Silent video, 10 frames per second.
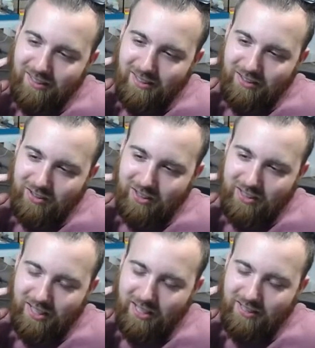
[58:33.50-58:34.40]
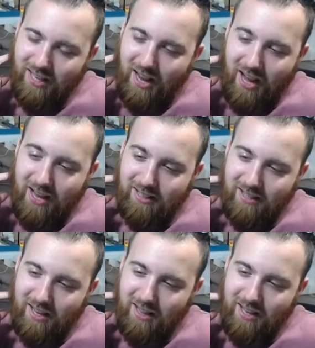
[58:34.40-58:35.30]
She says that I
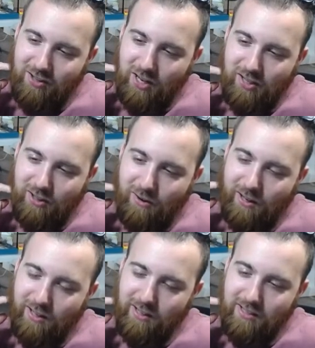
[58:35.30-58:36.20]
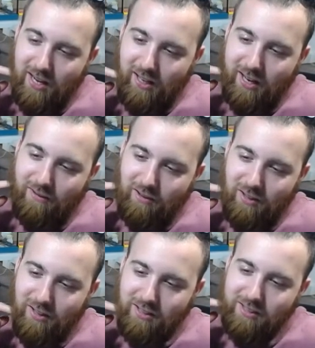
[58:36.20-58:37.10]
said that Jake's going in the tank after
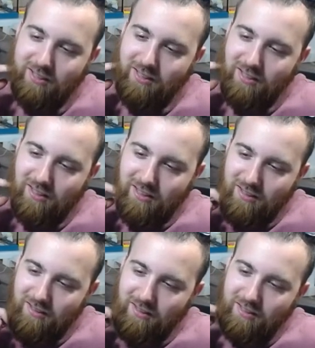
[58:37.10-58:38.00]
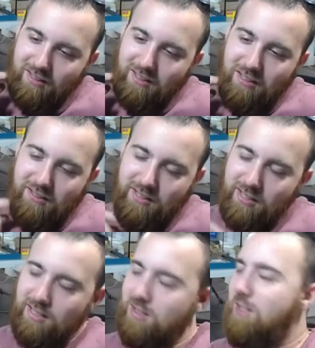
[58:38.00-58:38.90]
this. She
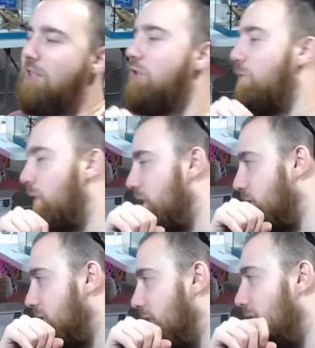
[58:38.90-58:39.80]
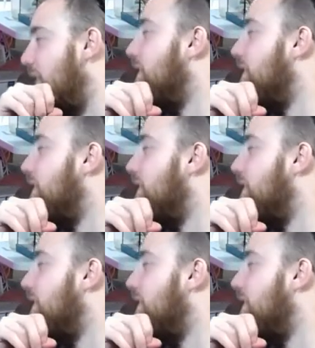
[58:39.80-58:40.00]
says that she wanted to see that.